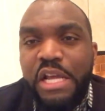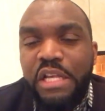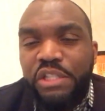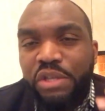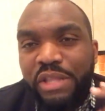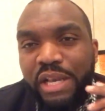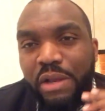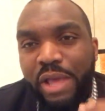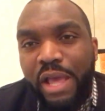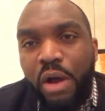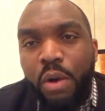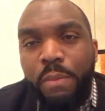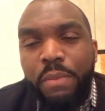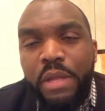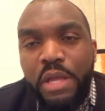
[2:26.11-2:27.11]
so that it'll
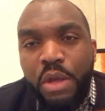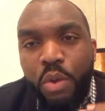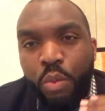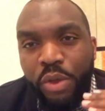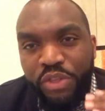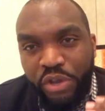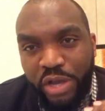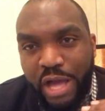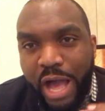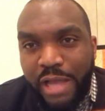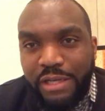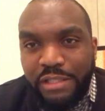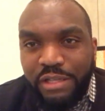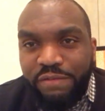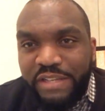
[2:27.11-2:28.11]
help with your
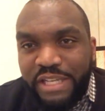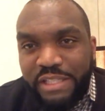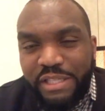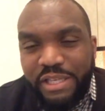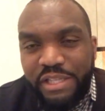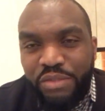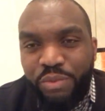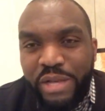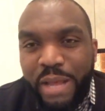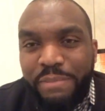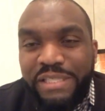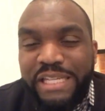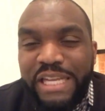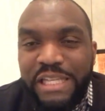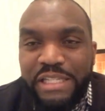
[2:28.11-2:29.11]
cognitive dissonance when I'm
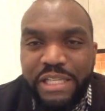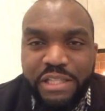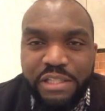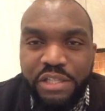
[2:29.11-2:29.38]
teaching.